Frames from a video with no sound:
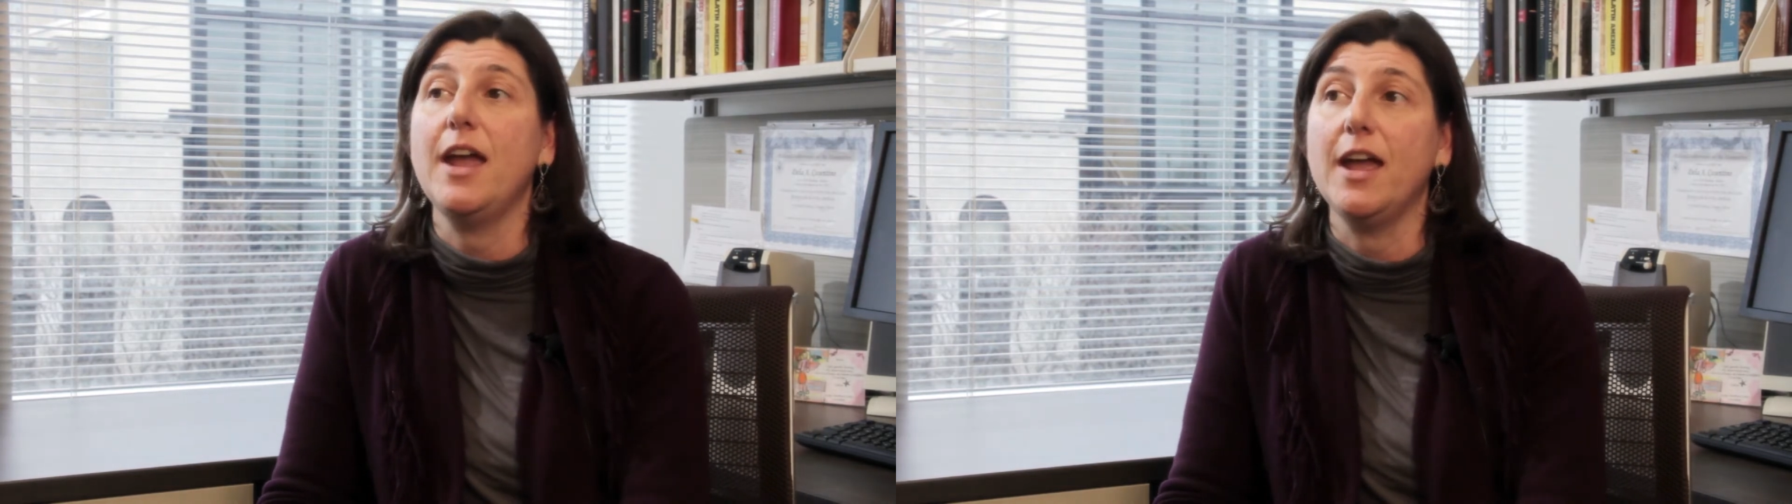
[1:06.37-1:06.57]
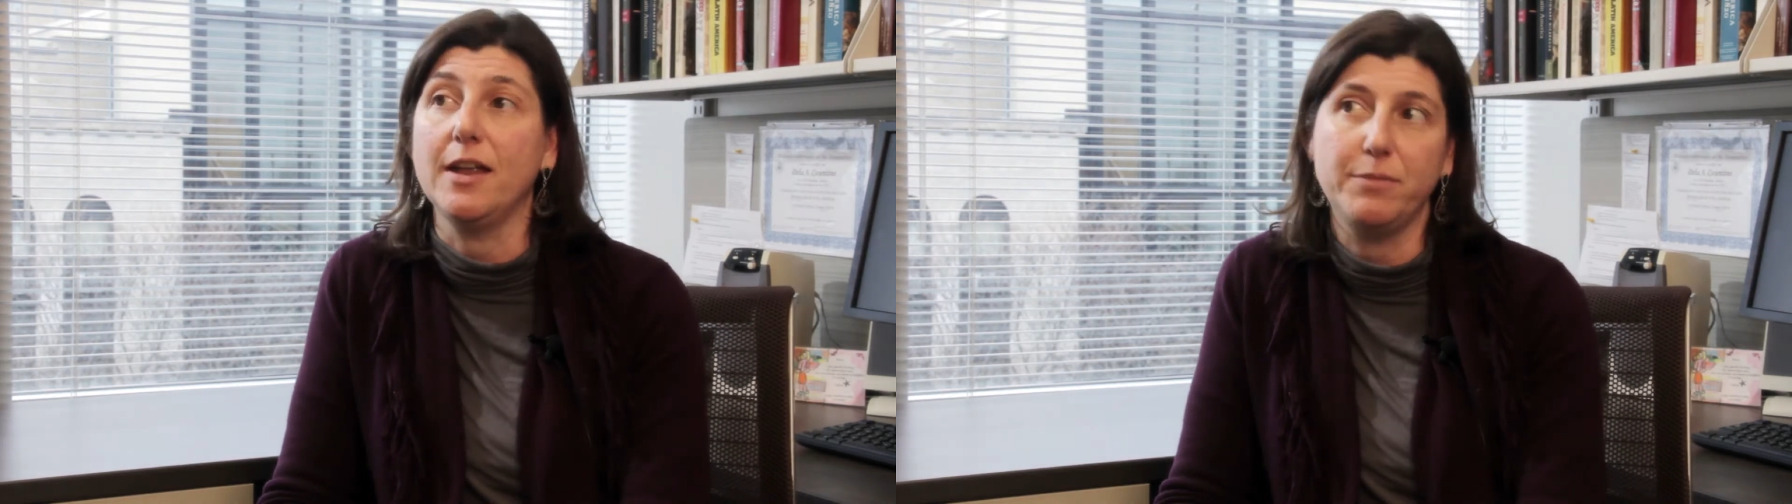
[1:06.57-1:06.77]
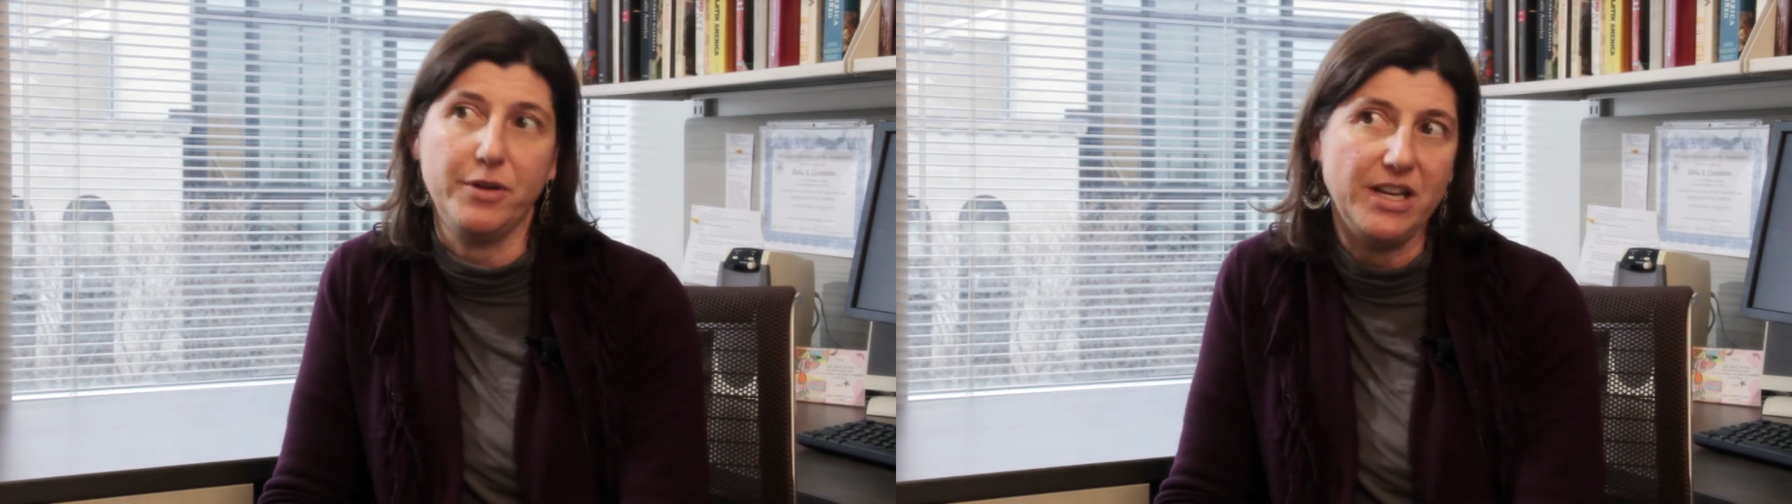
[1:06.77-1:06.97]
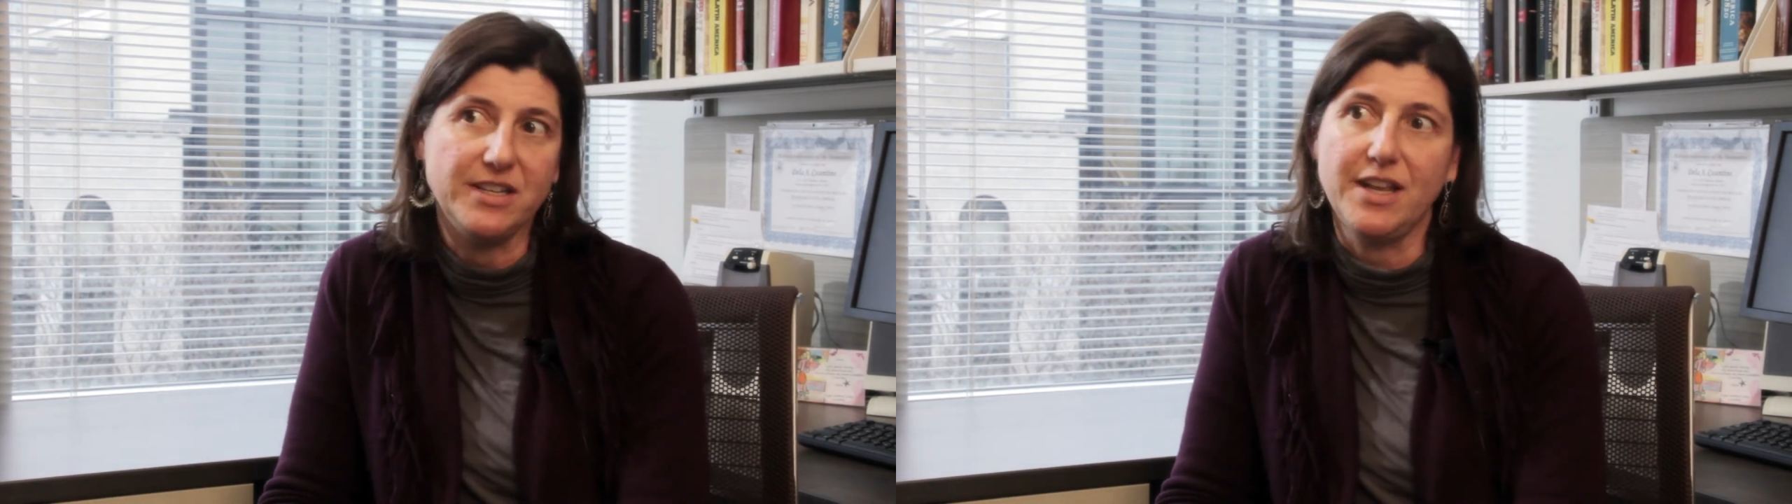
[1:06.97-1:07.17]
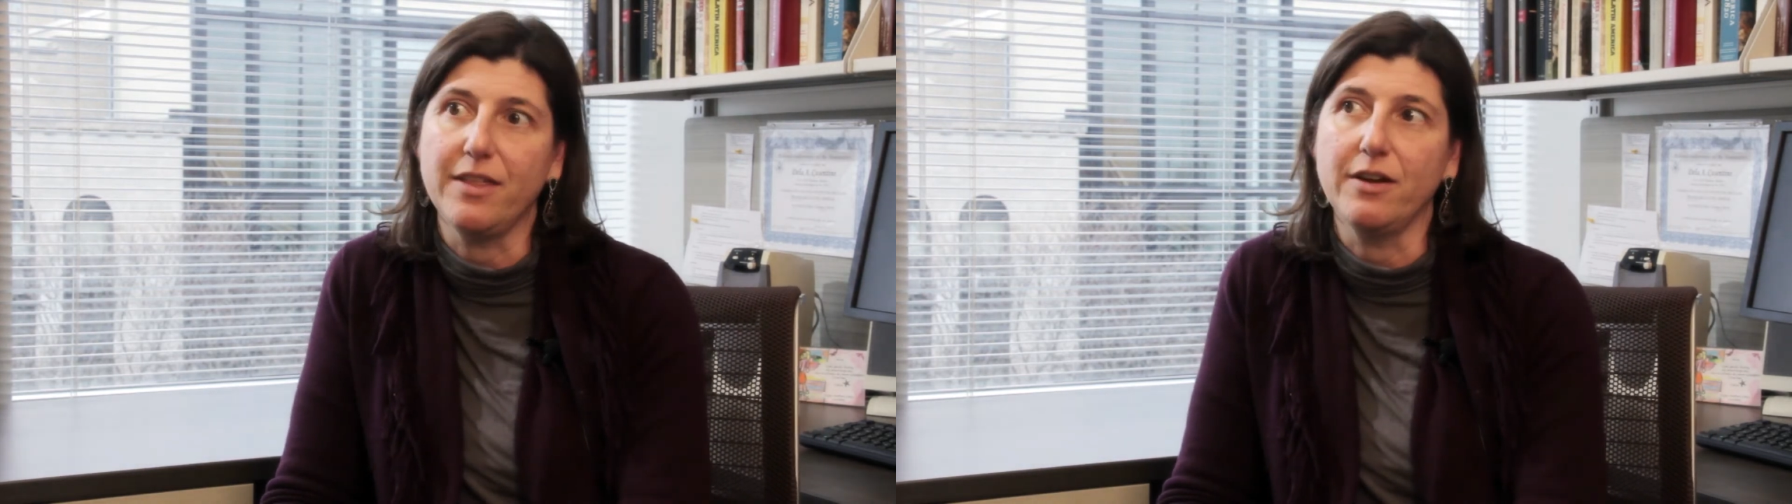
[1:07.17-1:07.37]
and
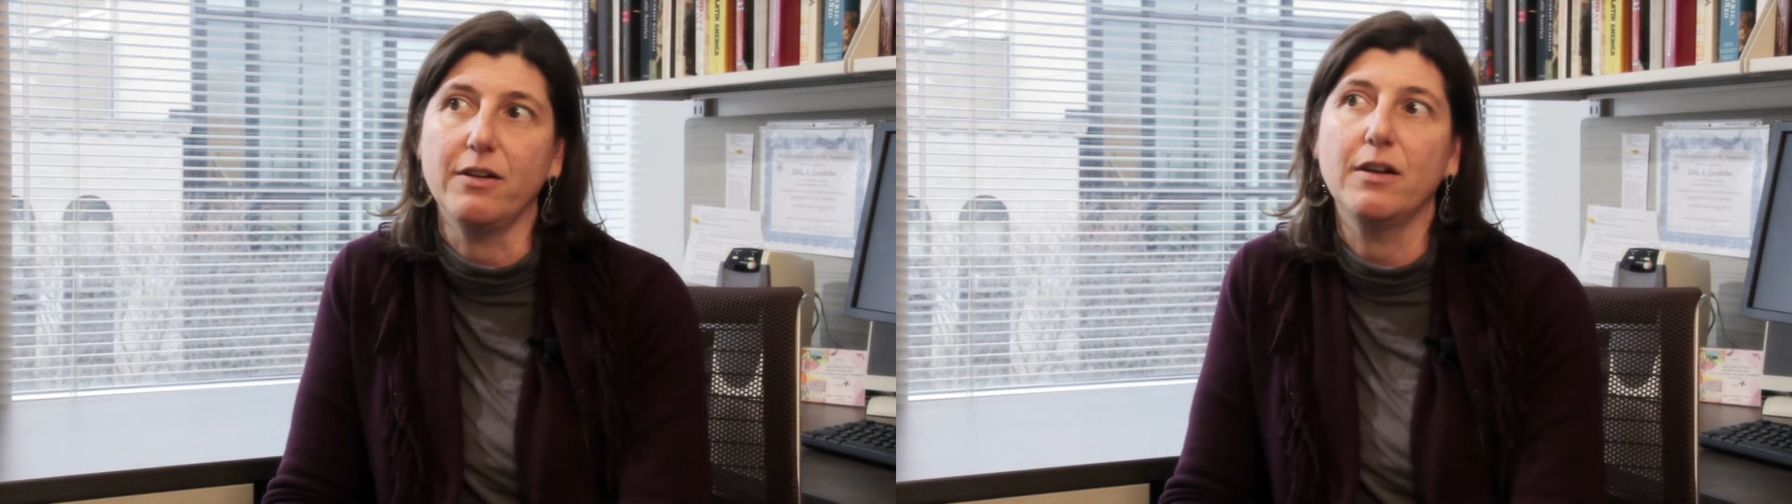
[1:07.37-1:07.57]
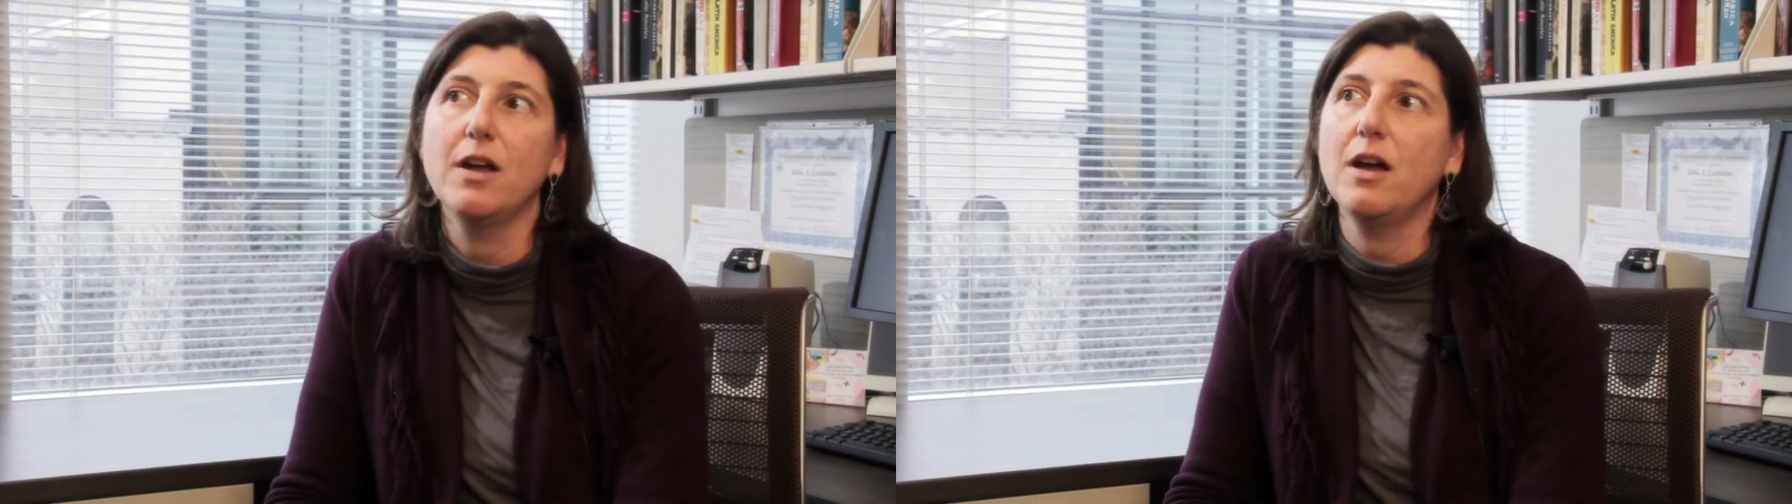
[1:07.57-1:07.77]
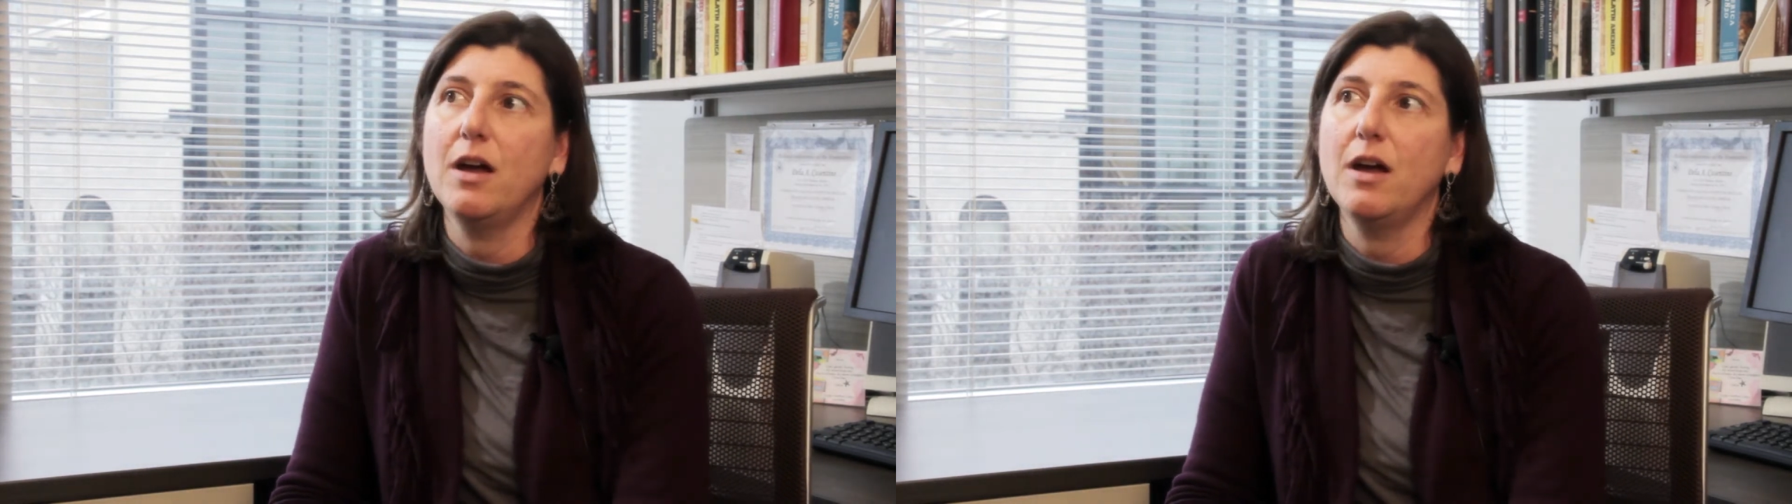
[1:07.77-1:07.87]
putting together